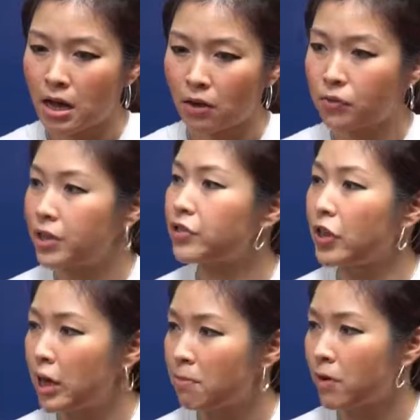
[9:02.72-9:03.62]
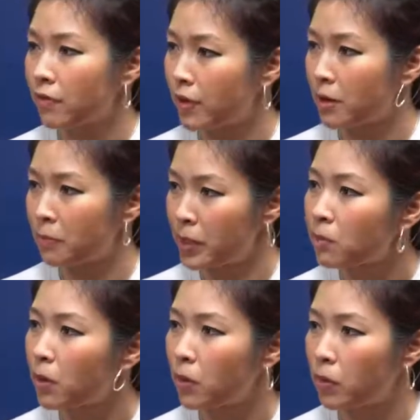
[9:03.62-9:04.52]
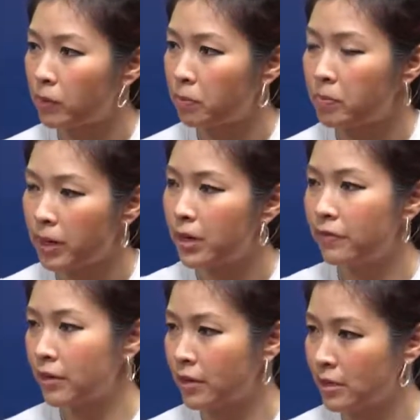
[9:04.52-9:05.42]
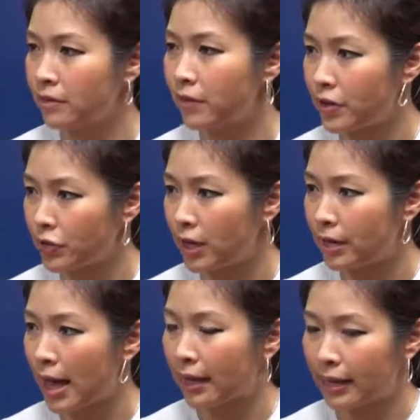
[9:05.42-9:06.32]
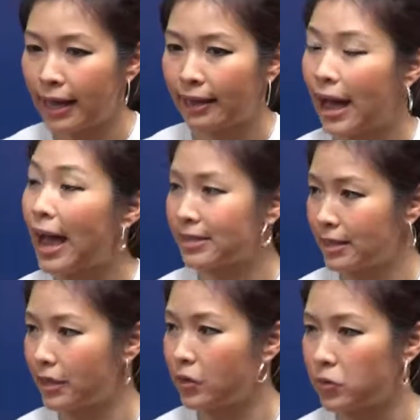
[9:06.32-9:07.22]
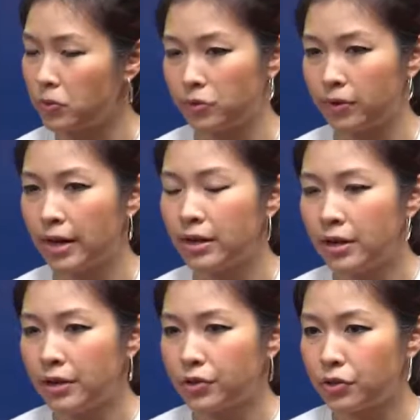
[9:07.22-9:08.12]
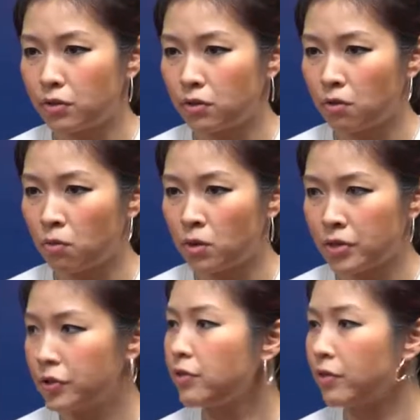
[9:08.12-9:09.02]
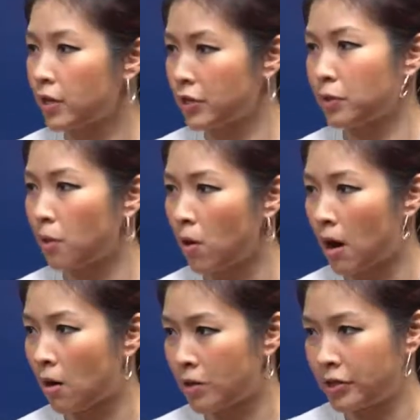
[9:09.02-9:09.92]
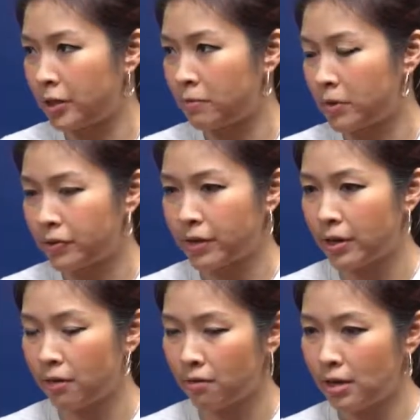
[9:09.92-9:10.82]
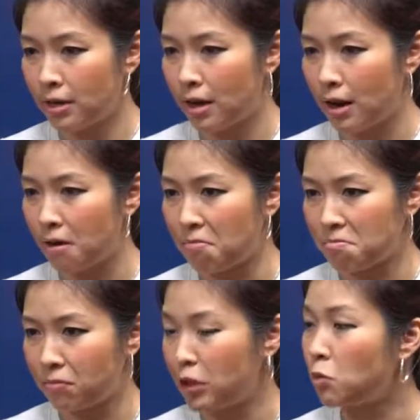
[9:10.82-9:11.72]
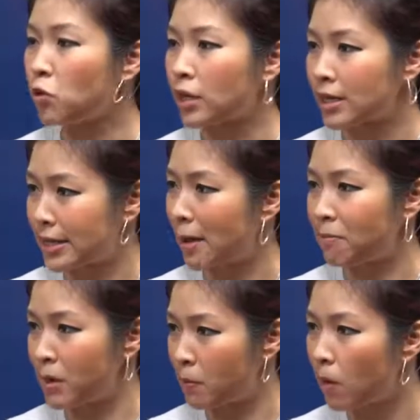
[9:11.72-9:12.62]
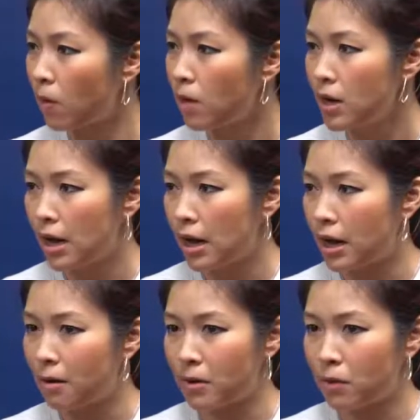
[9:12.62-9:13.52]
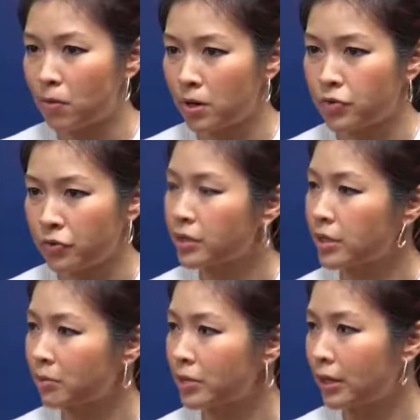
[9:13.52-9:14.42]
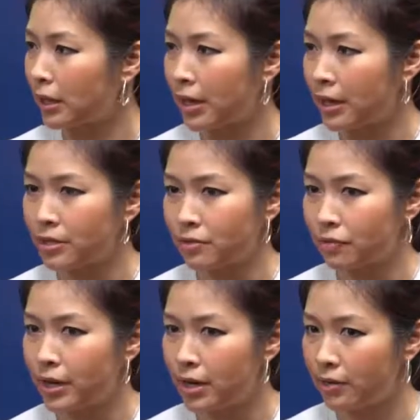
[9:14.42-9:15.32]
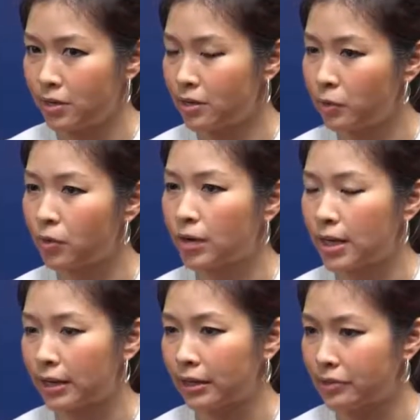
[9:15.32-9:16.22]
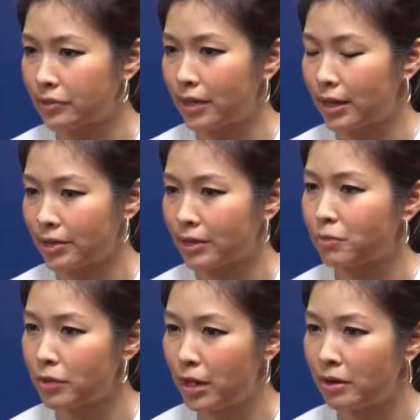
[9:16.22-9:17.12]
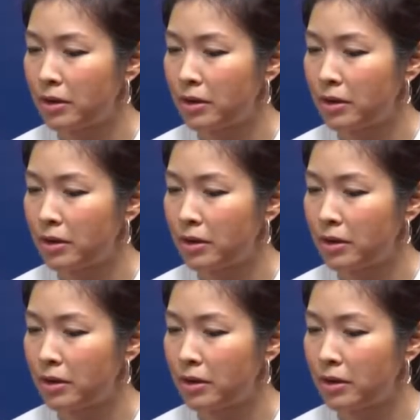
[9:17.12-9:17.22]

great team of people who believe in this vision and that can execute, right? So we're still very small. Our team is no more than 10 people, but we're doing something like, it's really, this product is like something